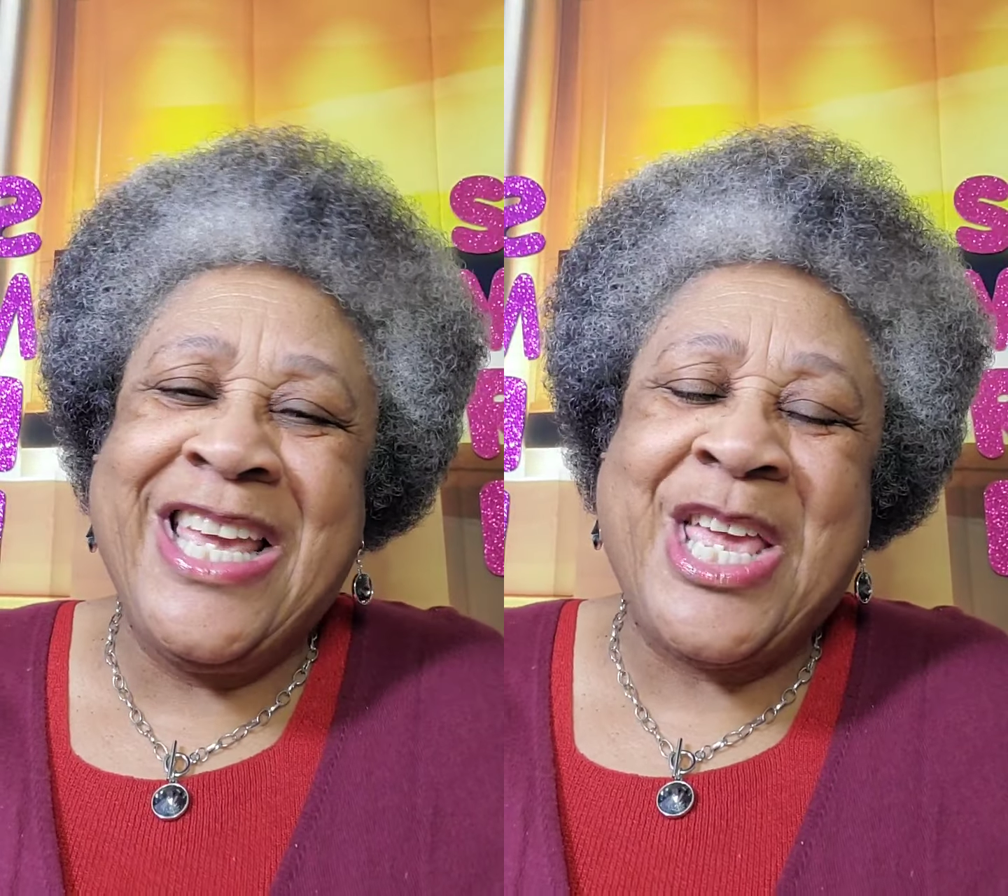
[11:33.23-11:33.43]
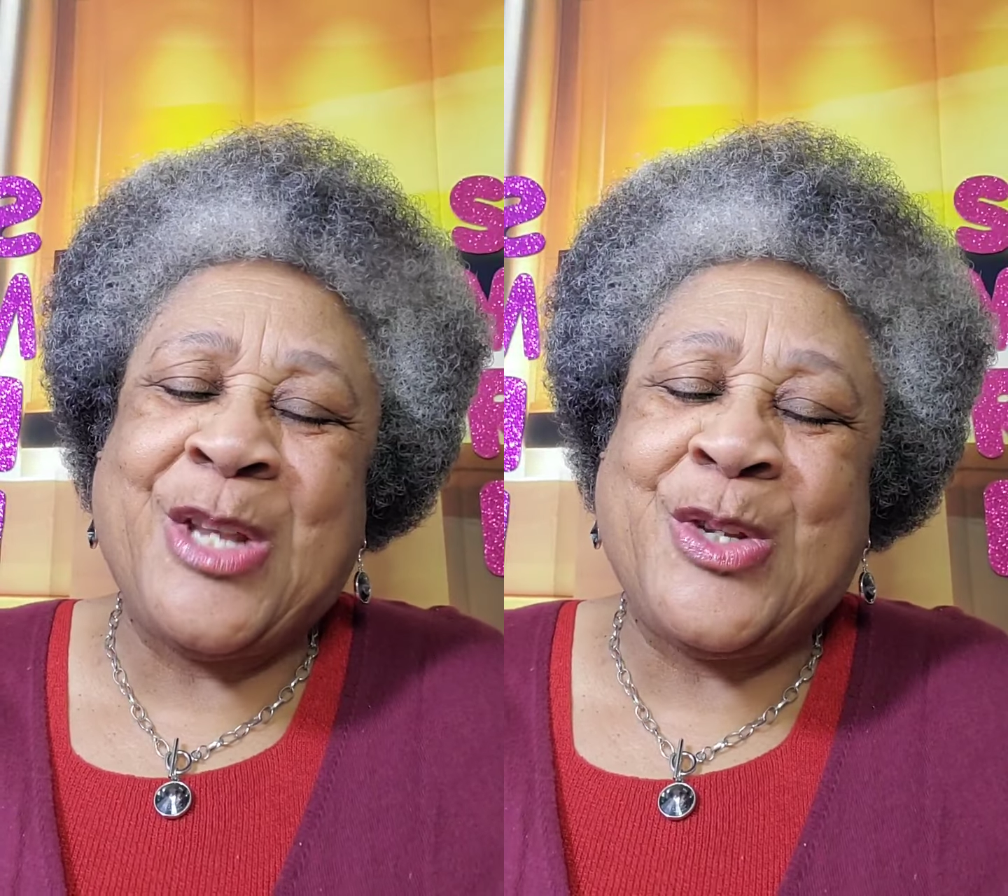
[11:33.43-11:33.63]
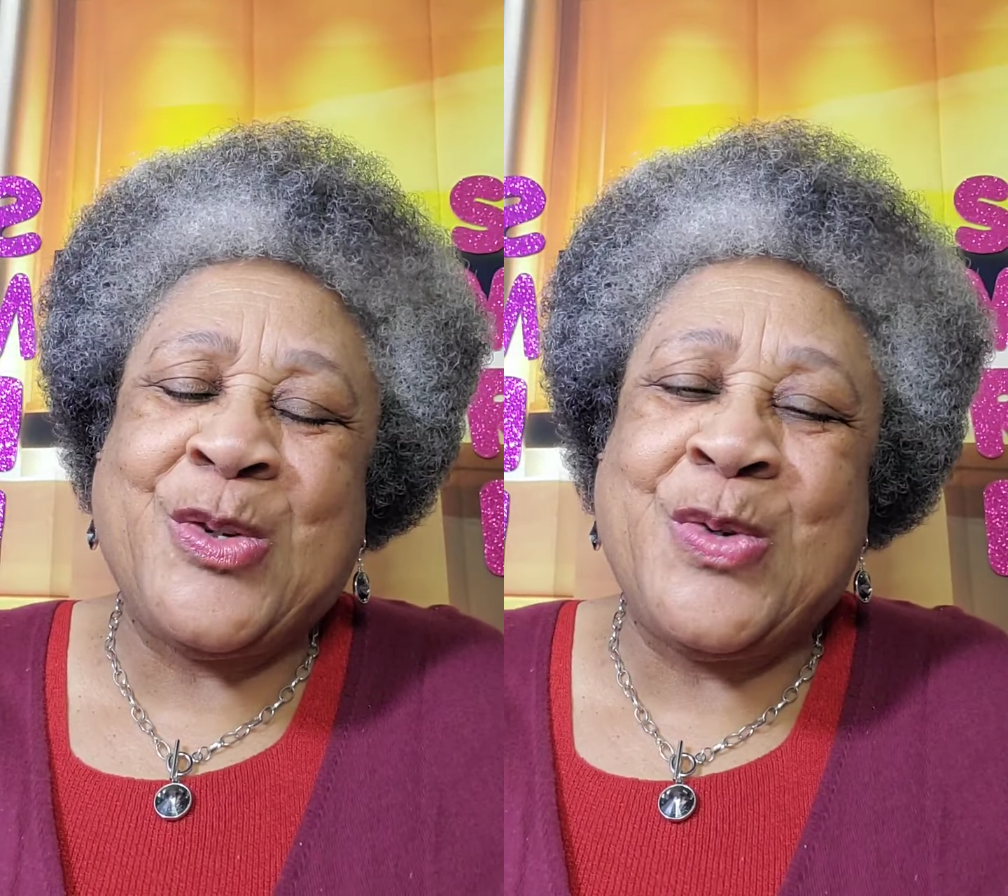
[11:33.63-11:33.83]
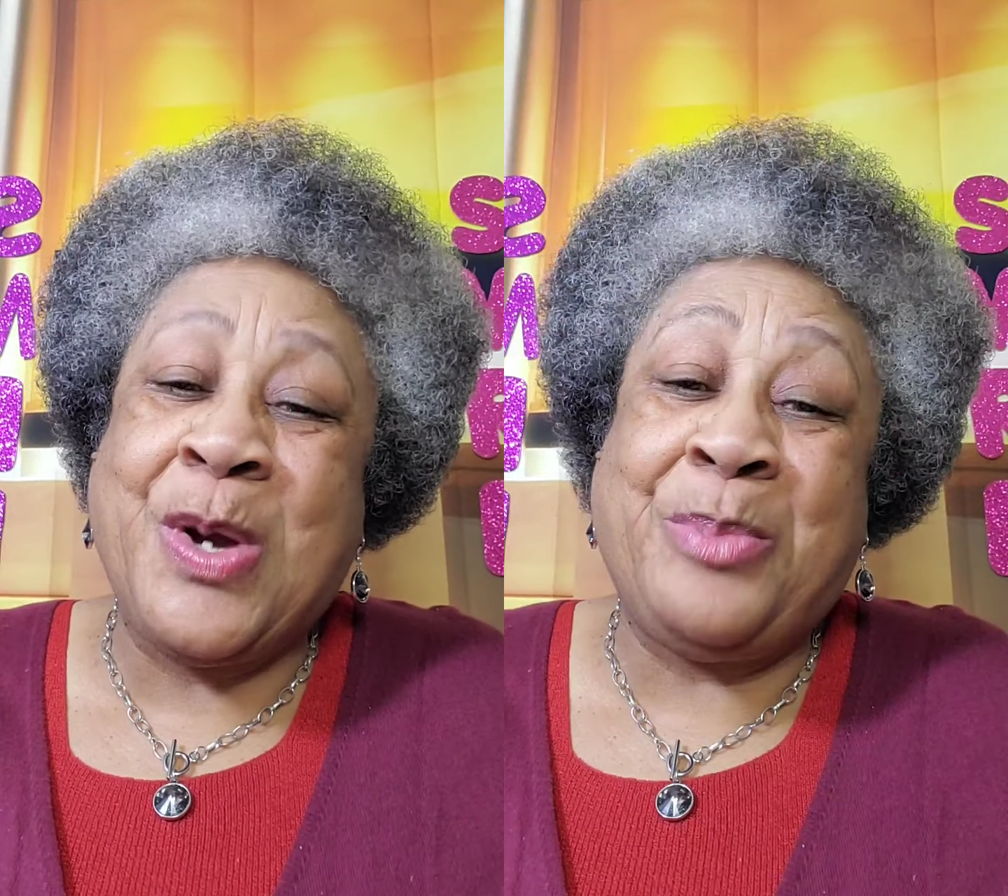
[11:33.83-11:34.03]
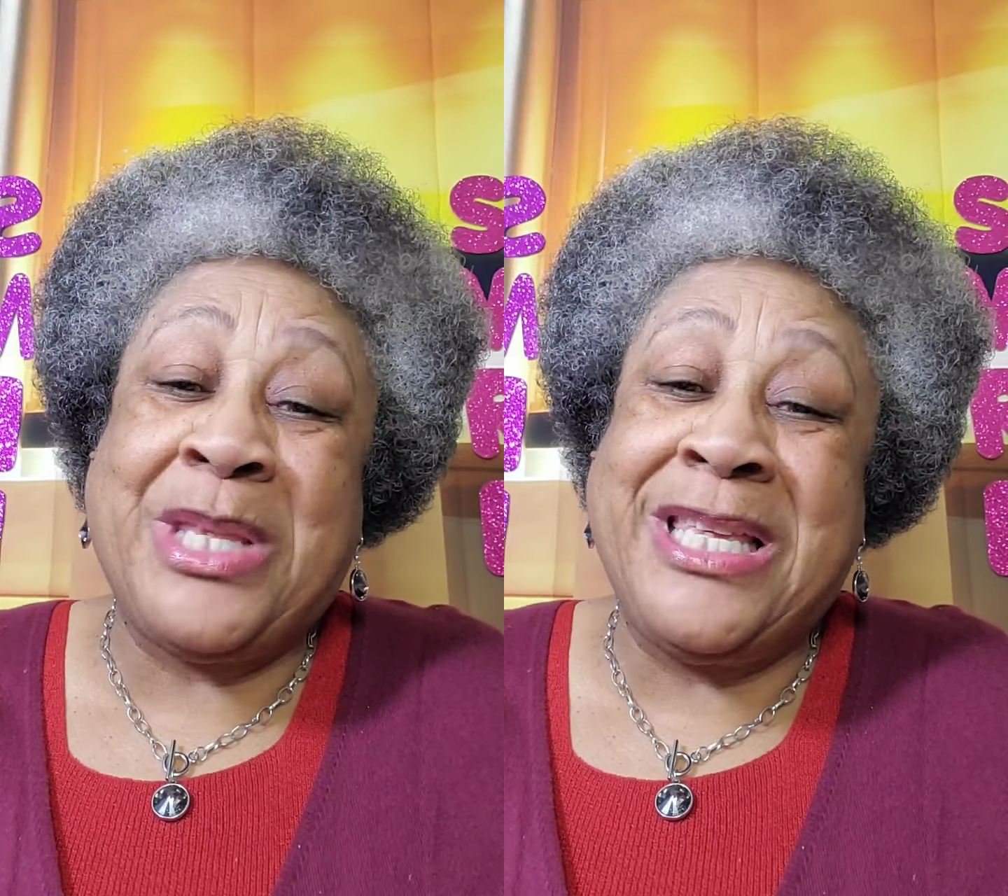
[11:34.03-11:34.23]
into
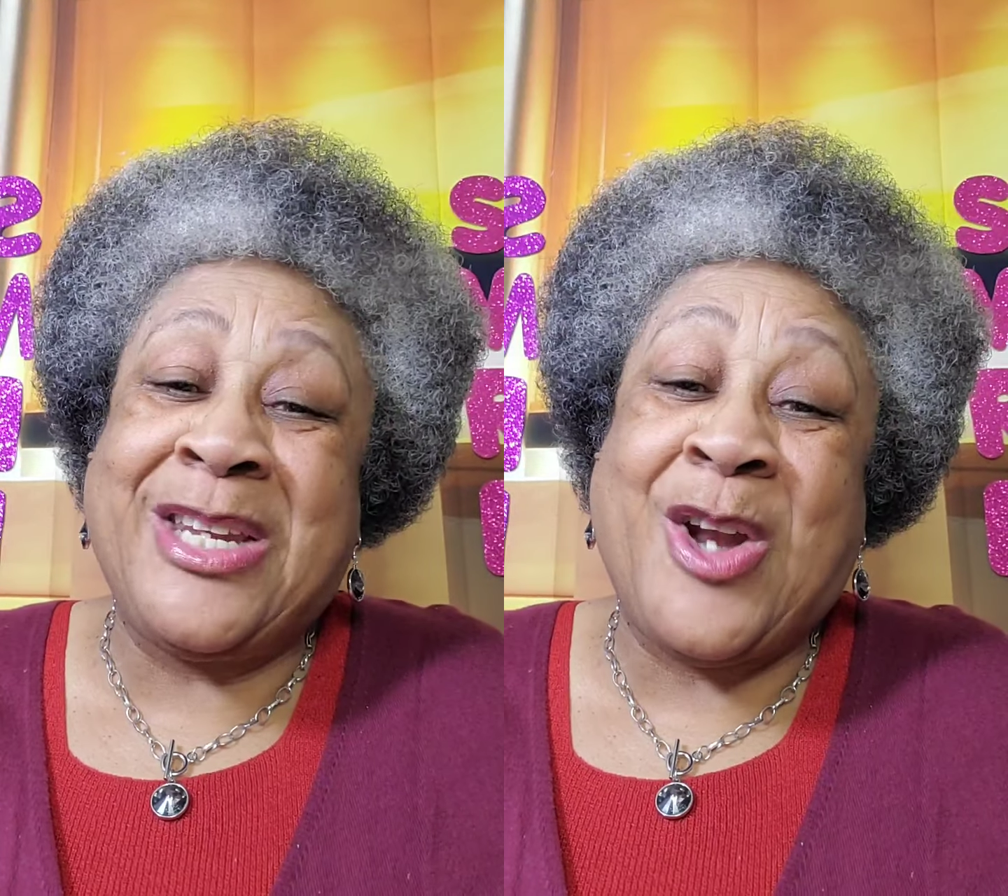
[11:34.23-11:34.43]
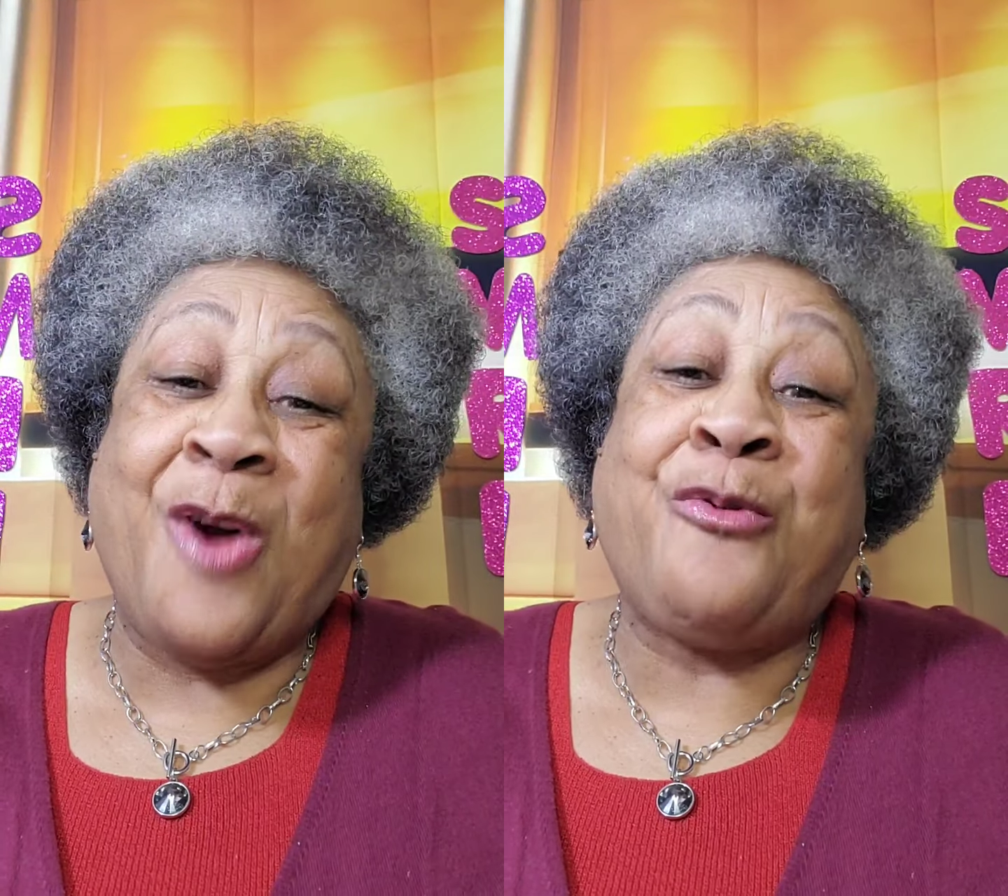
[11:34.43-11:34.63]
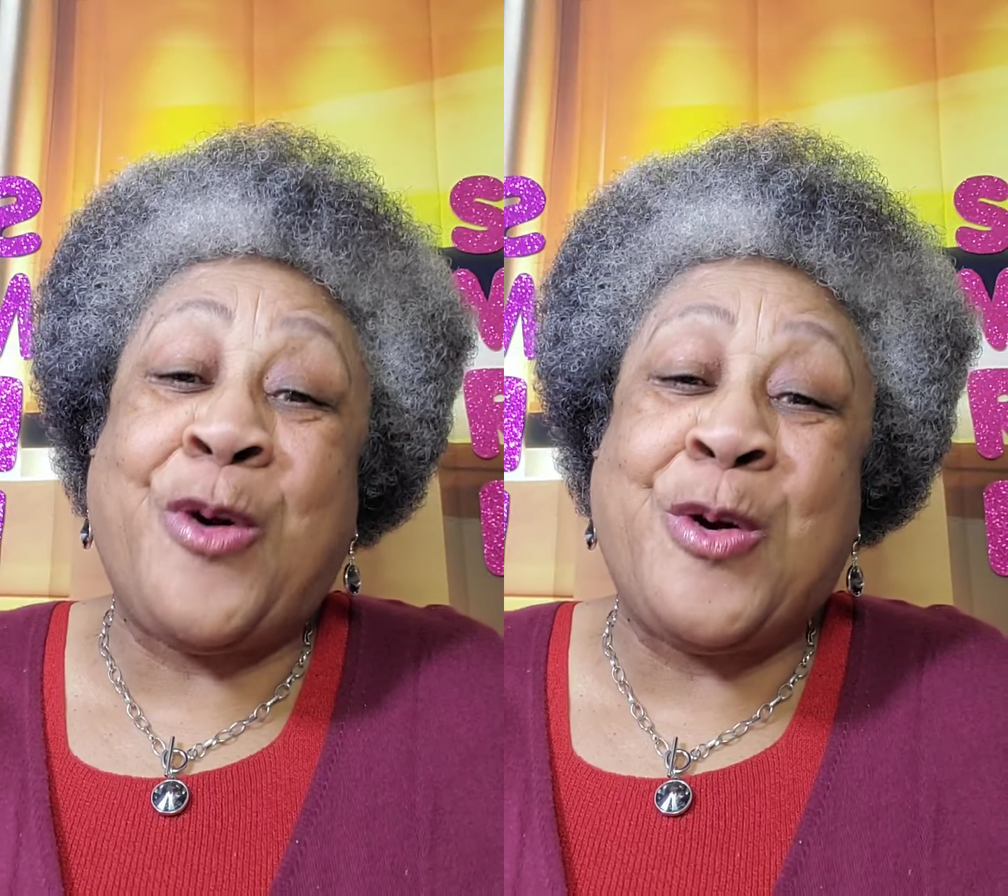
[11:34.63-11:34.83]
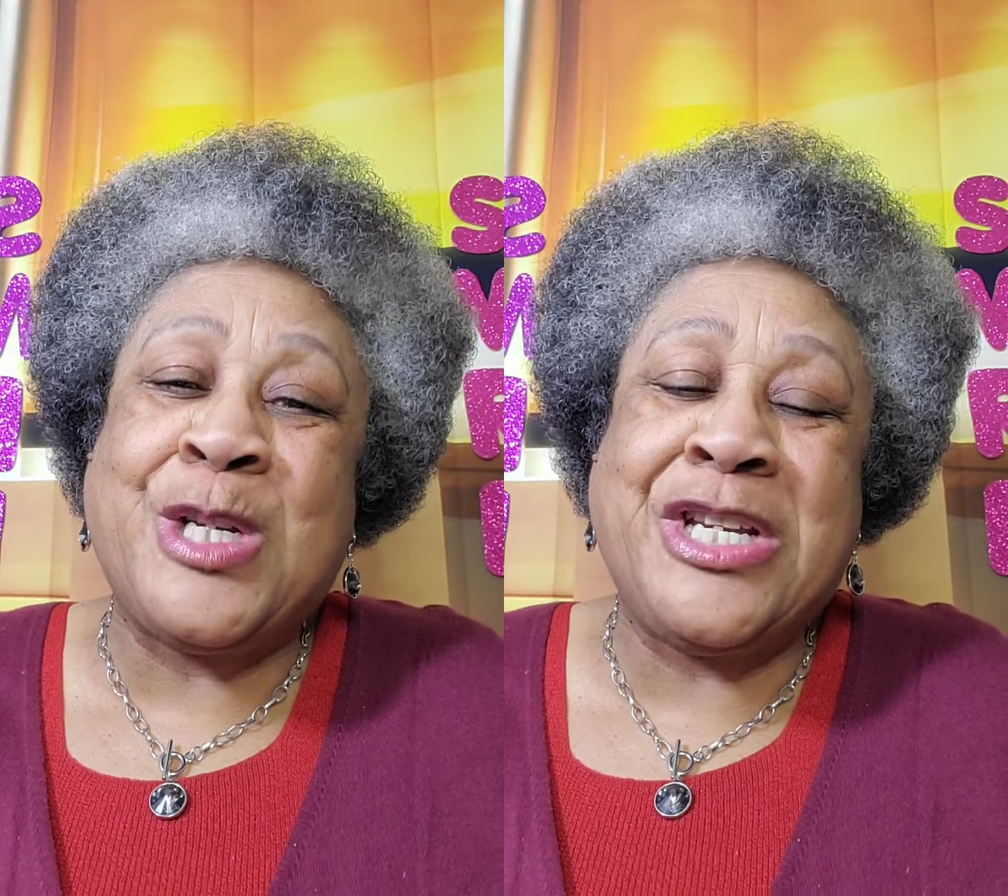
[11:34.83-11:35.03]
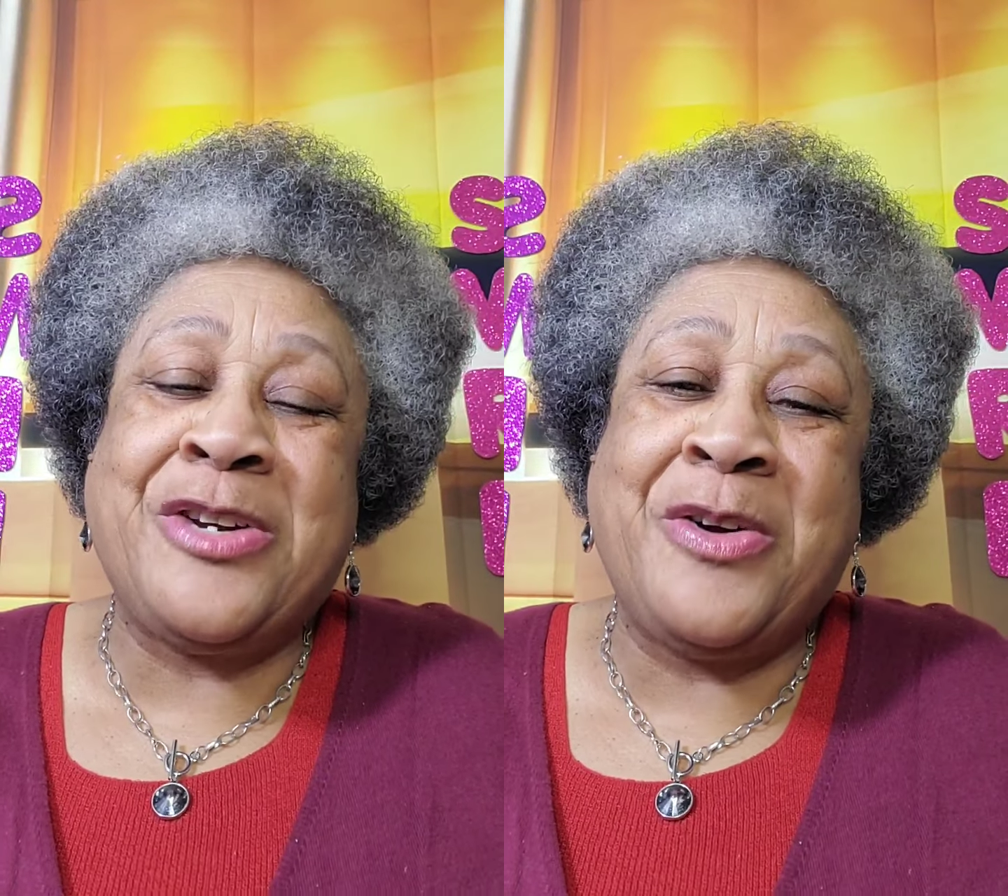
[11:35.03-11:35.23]
completed our
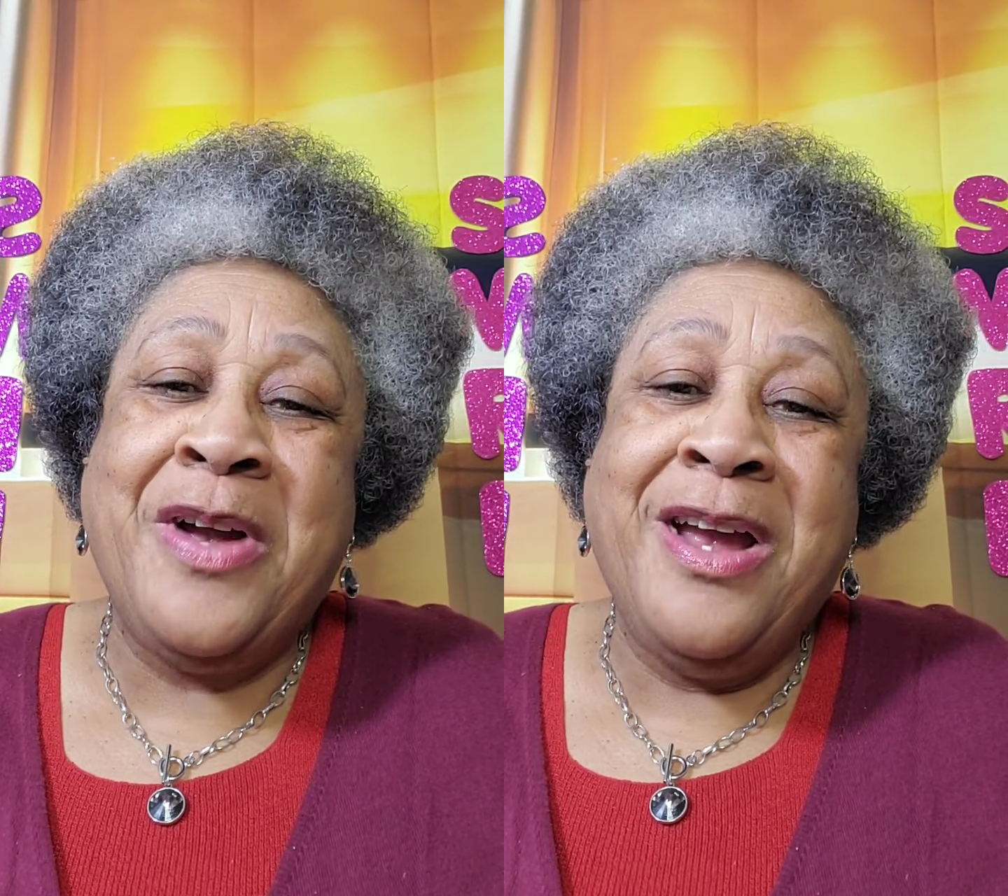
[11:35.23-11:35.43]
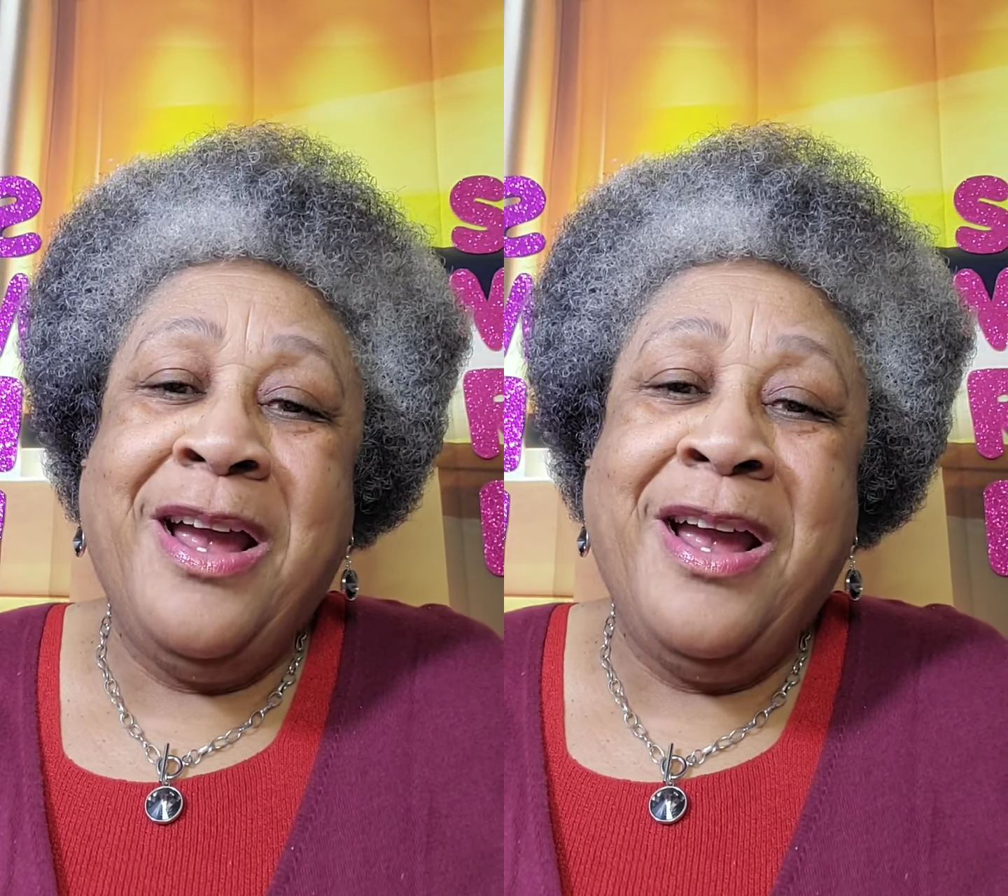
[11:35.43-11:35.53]
first year